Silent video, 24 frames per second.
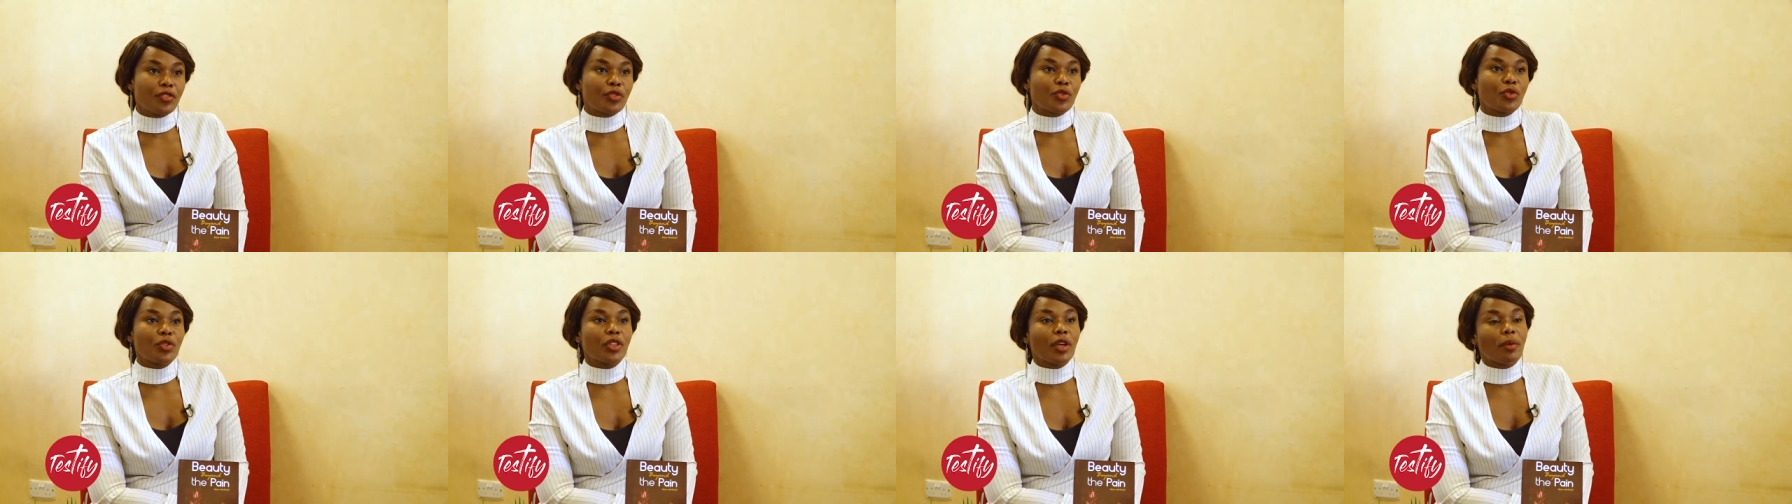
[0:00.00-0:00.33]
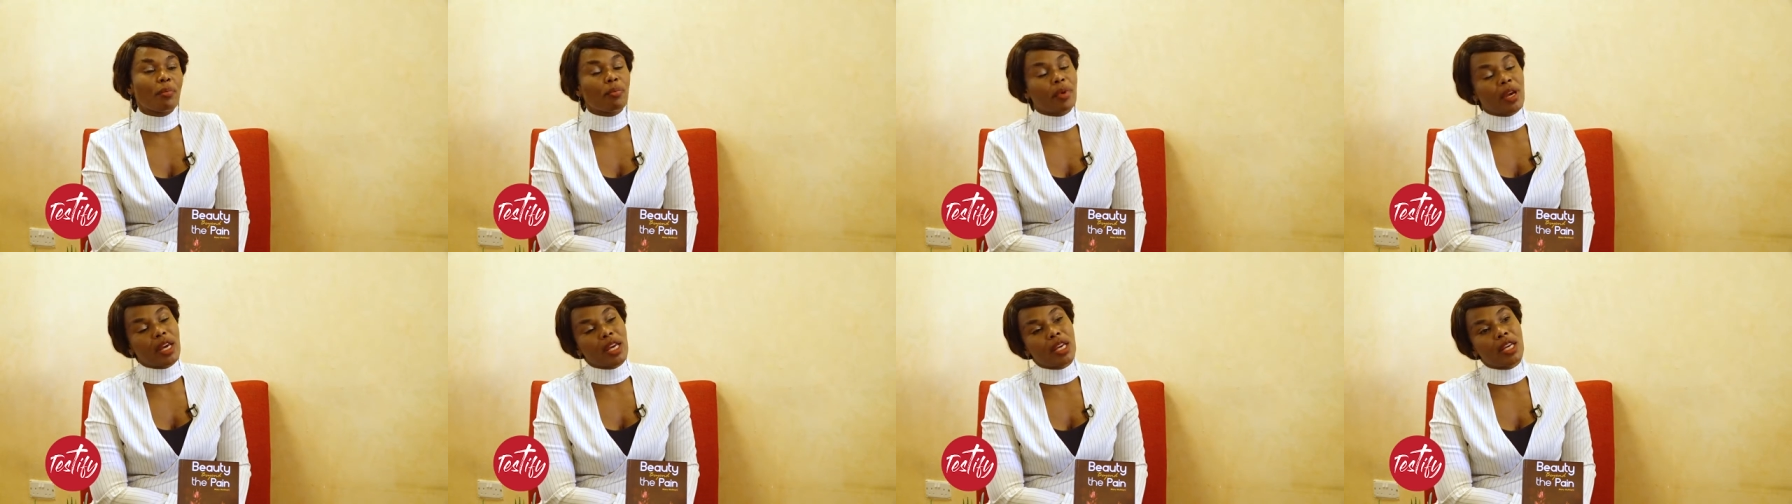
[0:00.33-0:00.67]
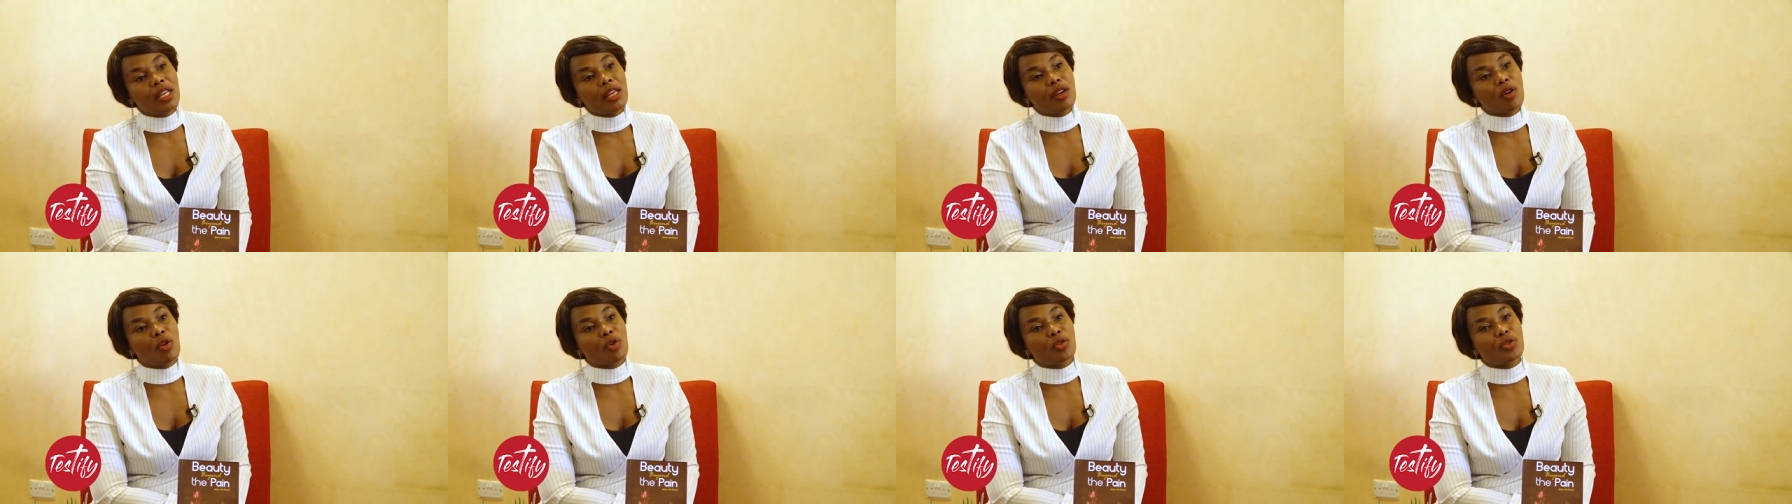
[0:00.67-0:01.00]
through the
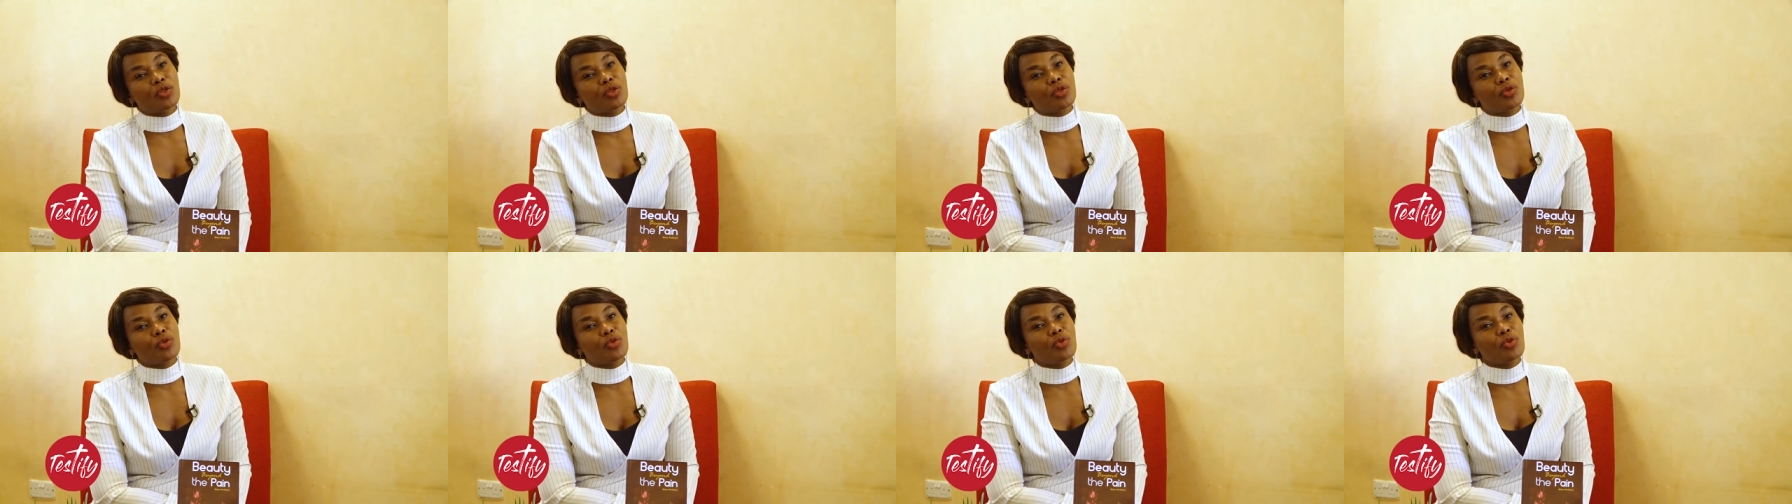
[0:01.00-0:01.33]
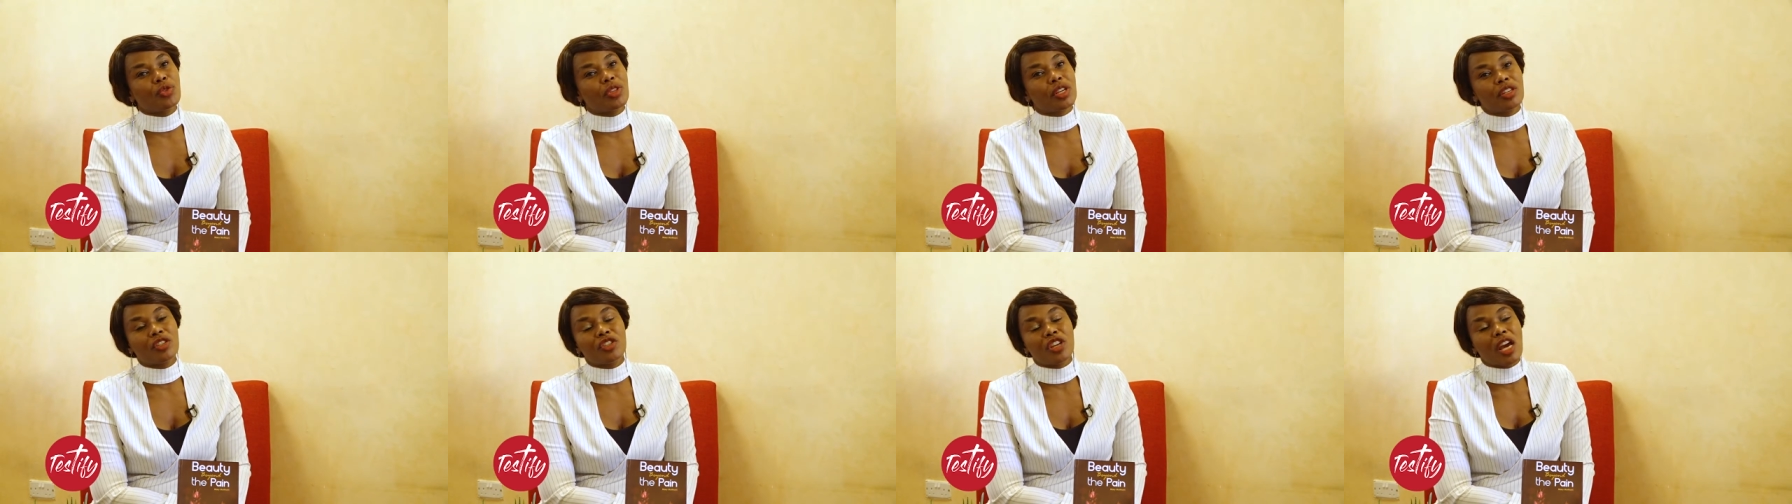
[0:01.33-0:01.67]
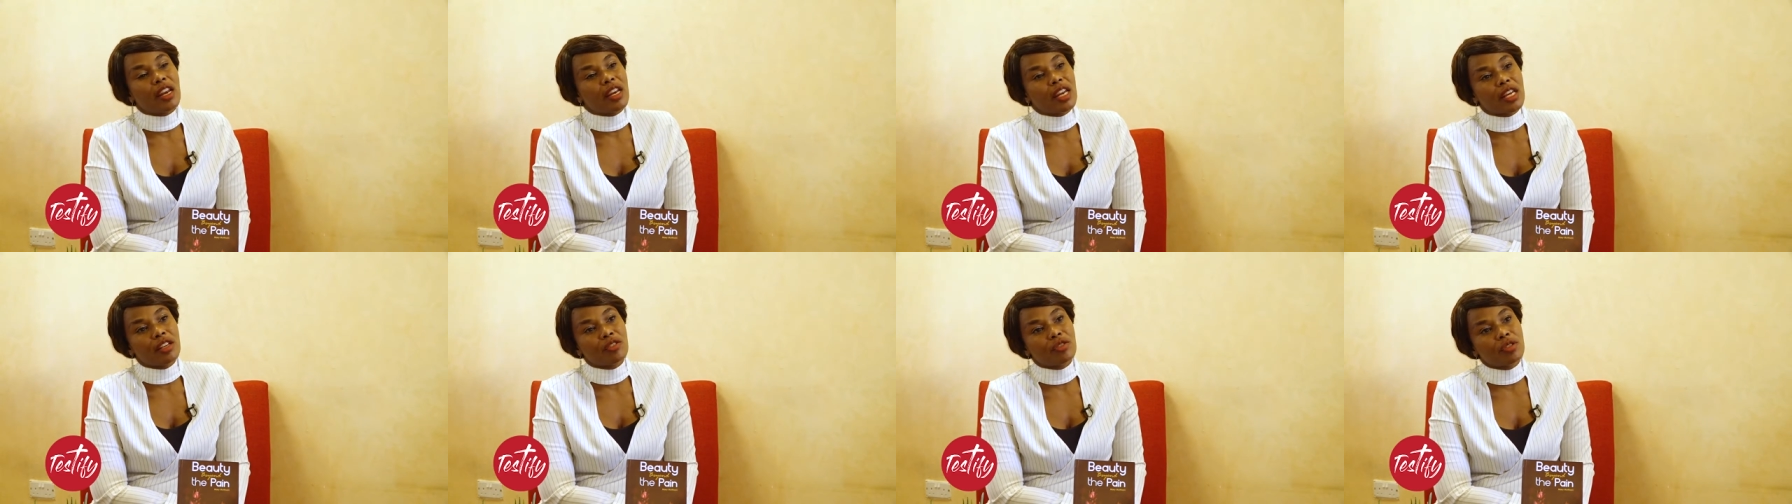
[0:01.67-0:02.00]
pain or through the
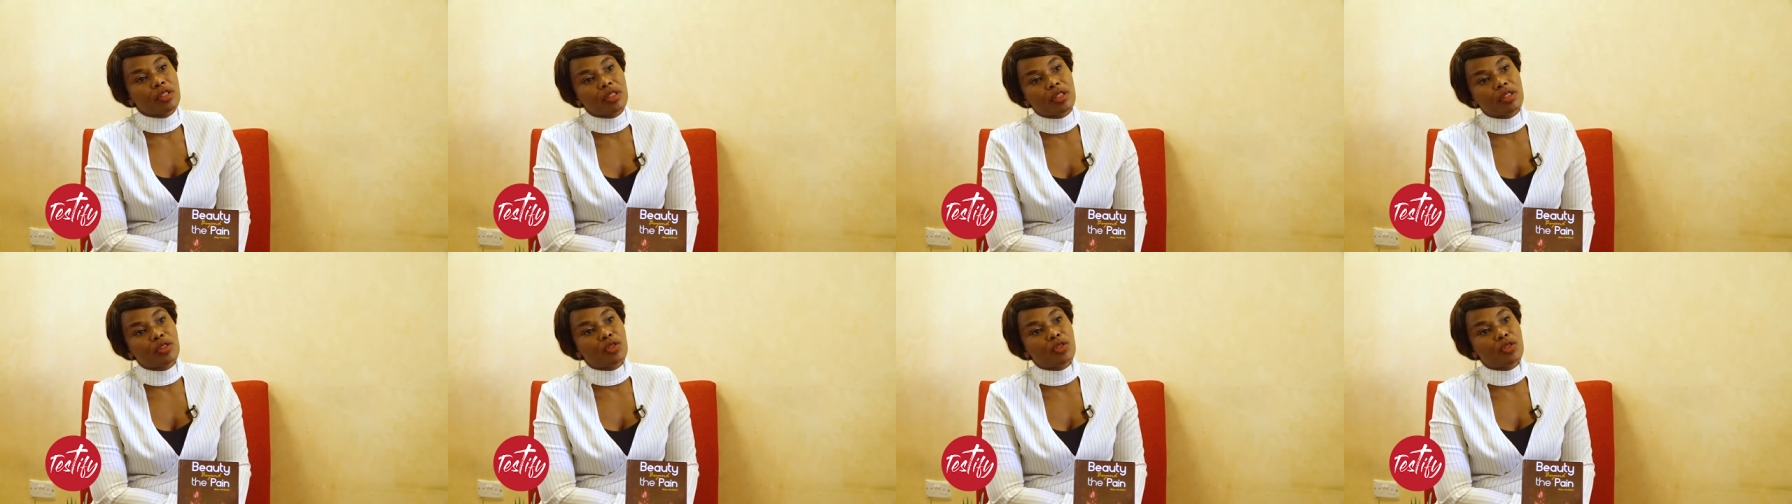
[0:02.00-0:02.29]
challenge,